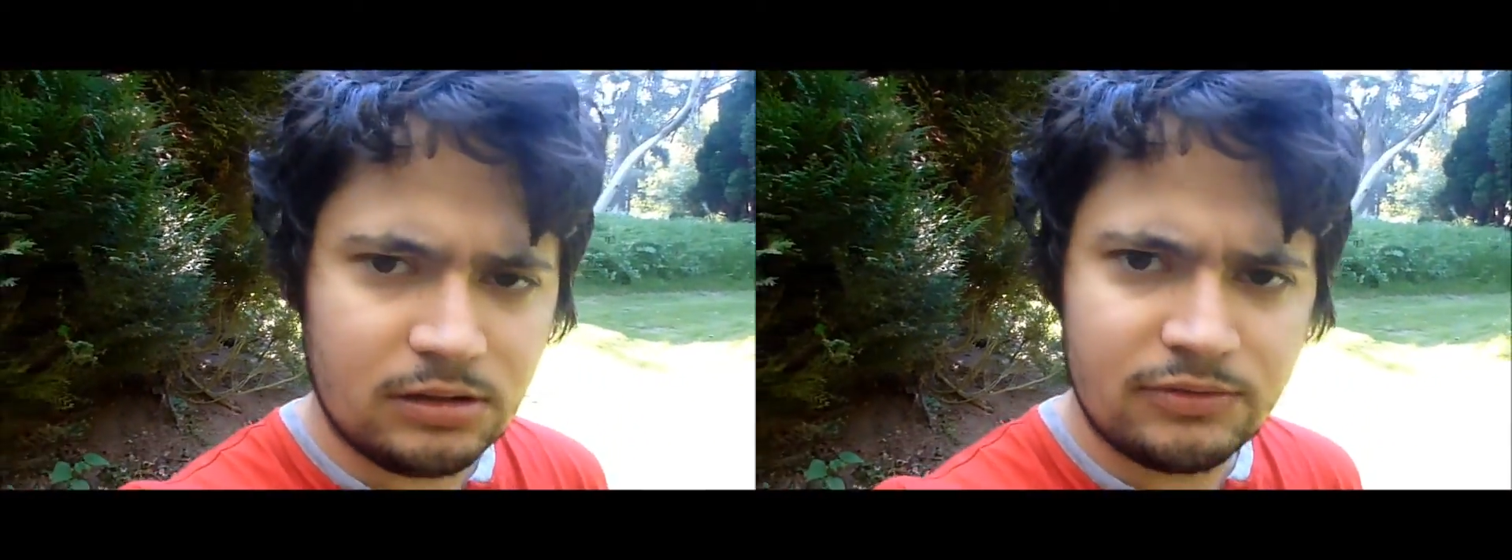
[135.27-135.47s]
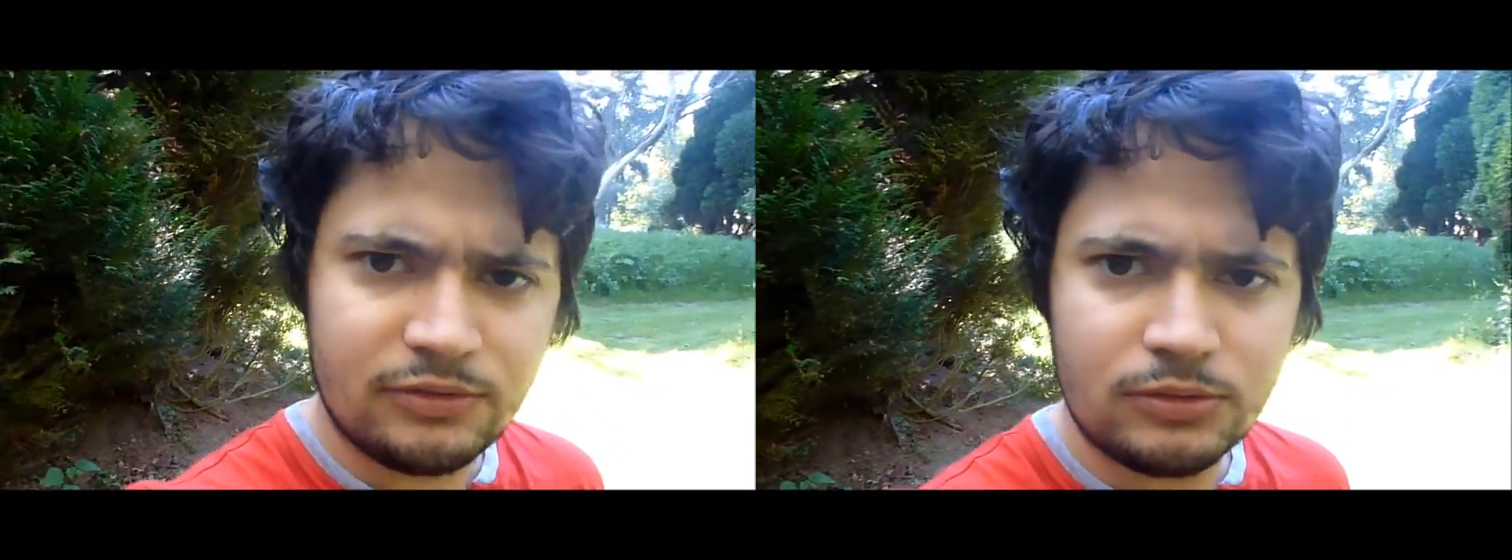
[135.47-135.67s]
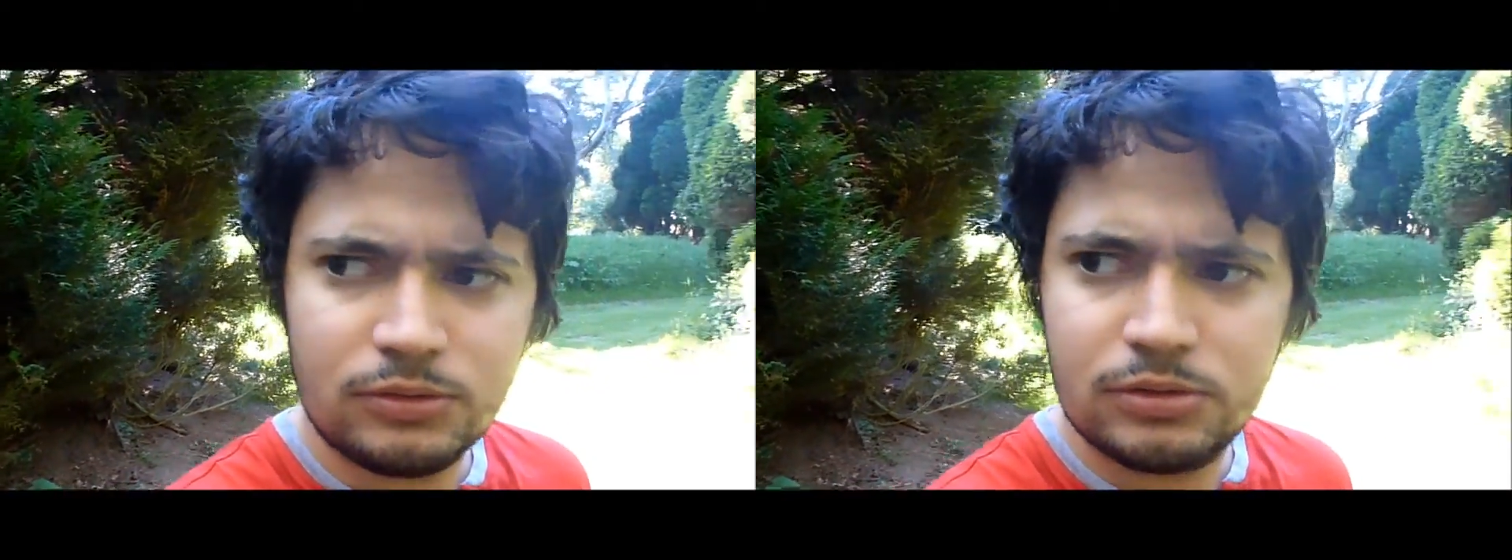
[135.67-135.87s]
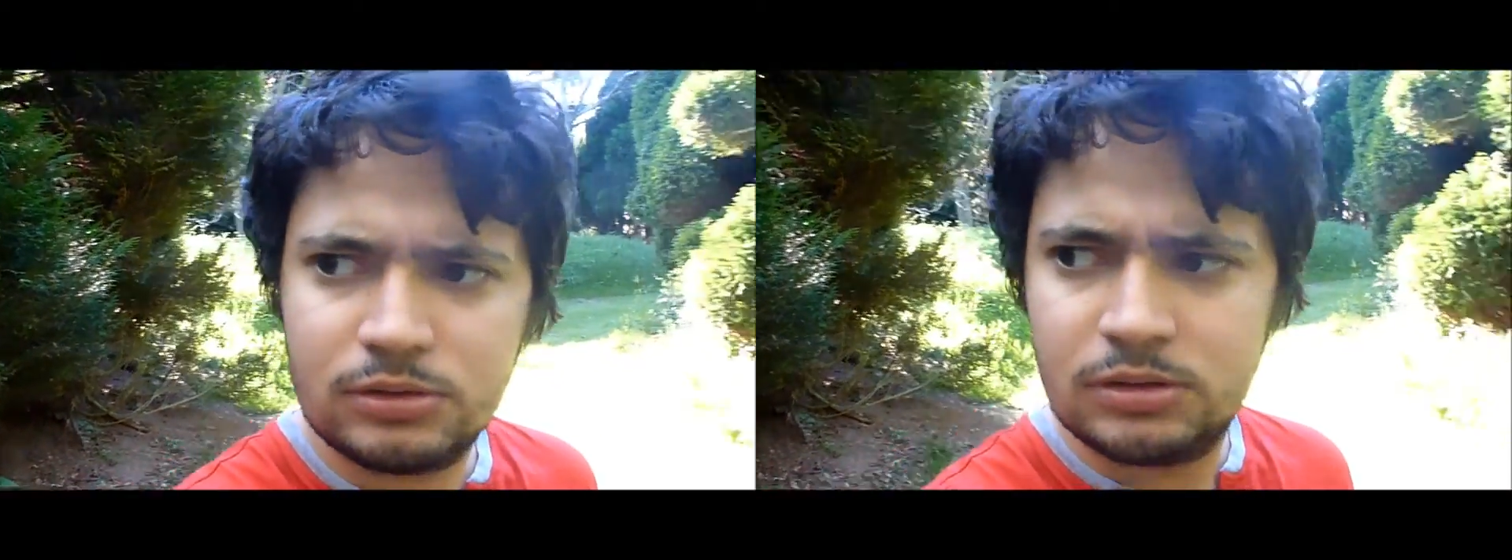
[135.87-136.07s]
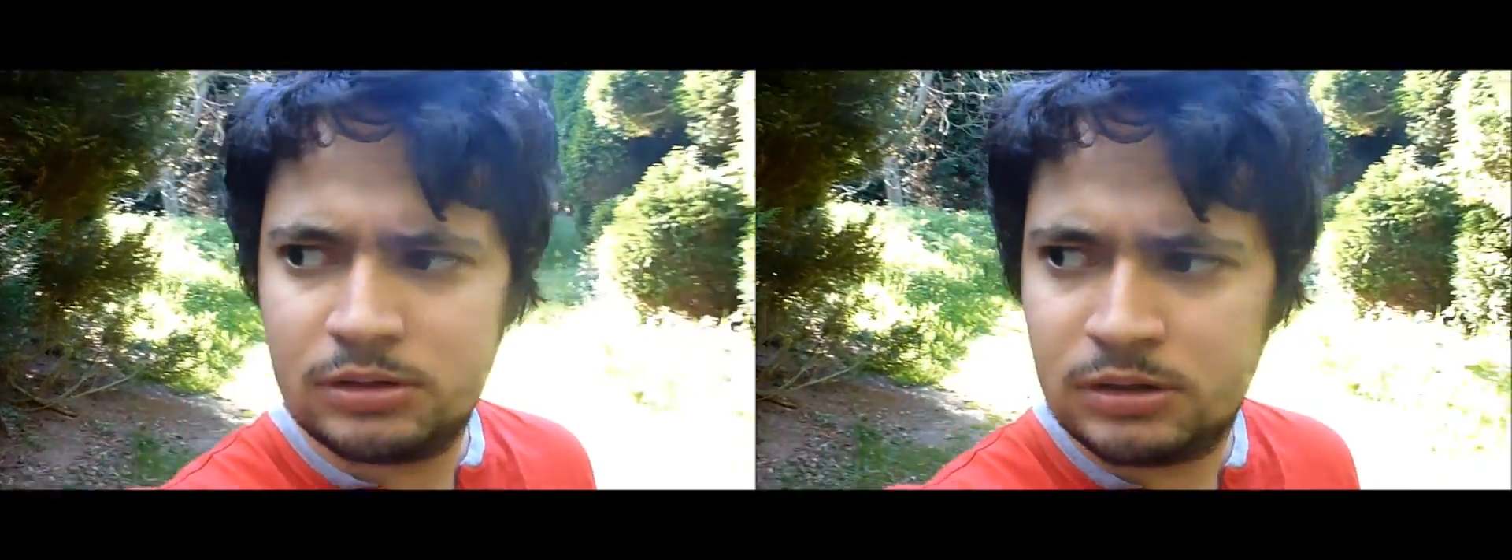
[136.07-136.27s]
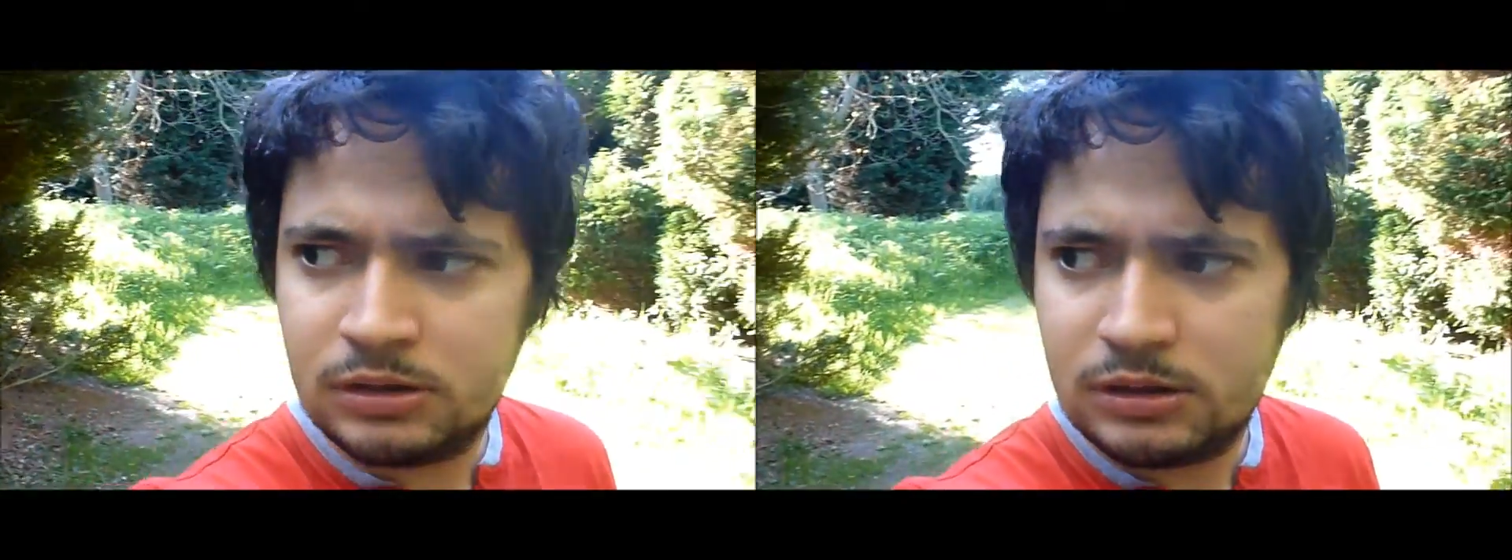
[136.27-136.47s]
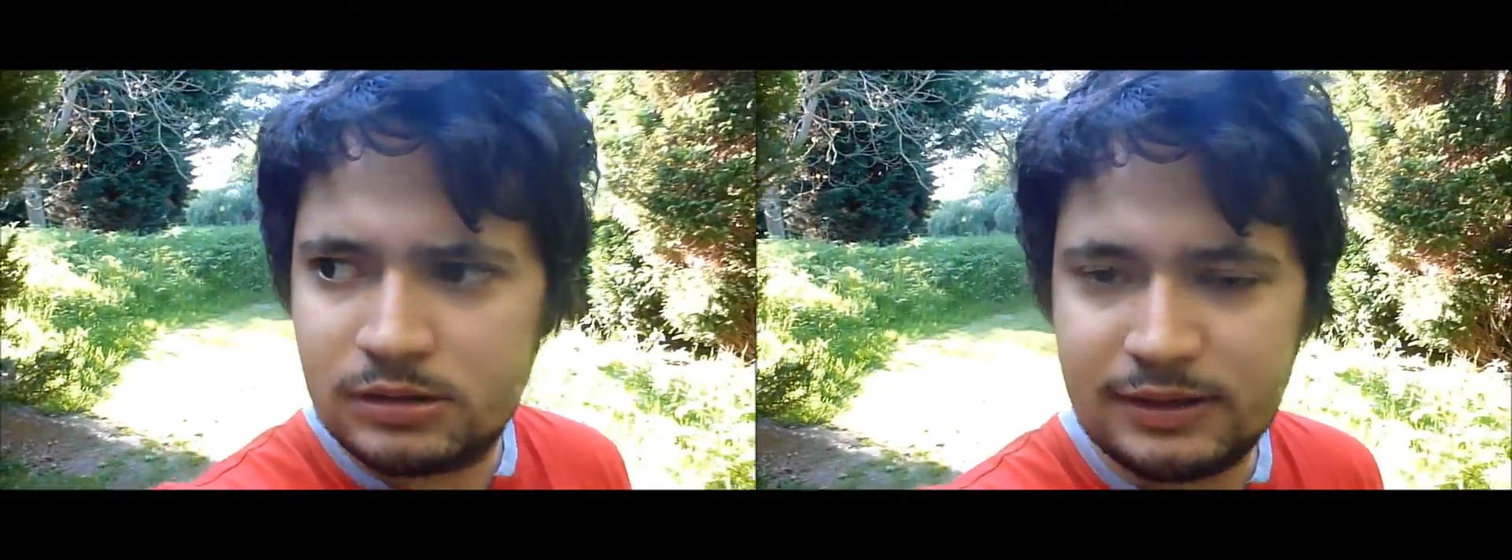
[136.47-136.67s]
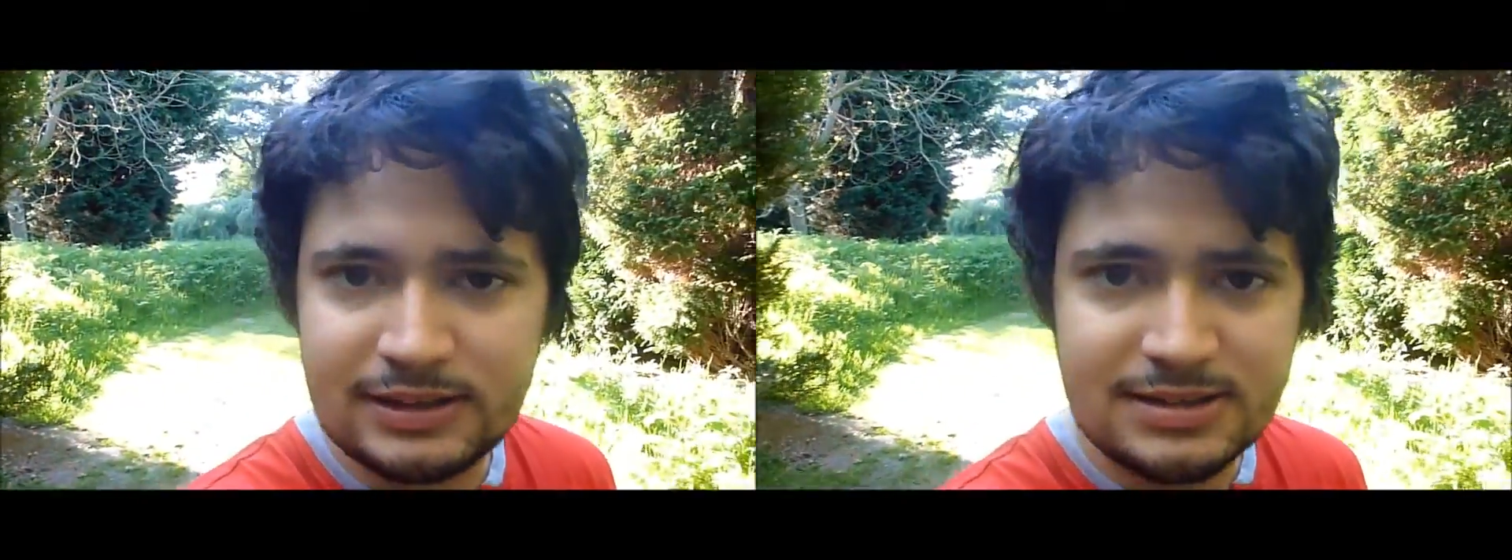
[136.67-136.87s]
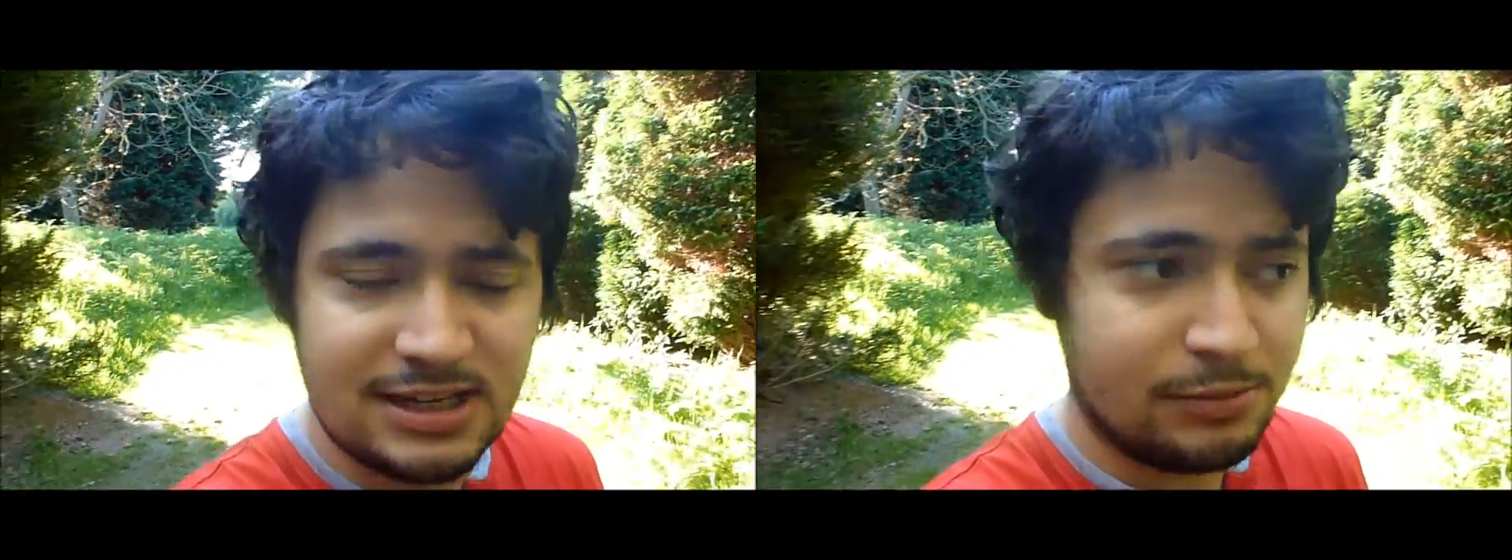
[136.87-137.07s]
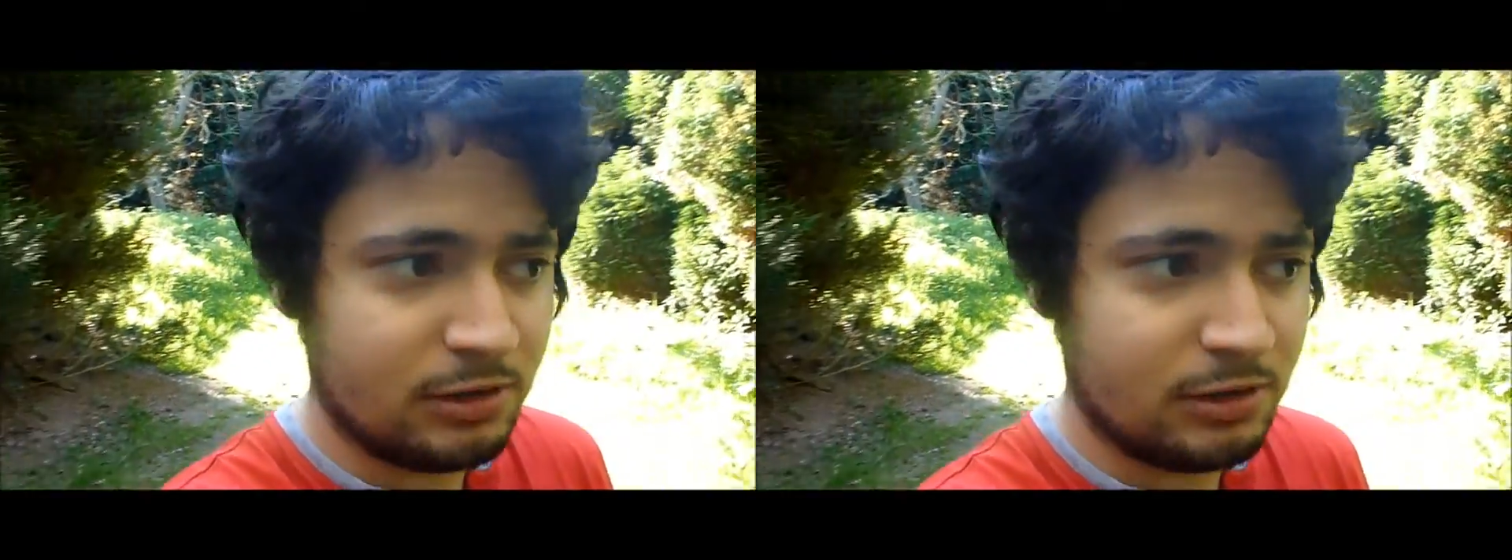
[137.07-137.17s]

for that scene where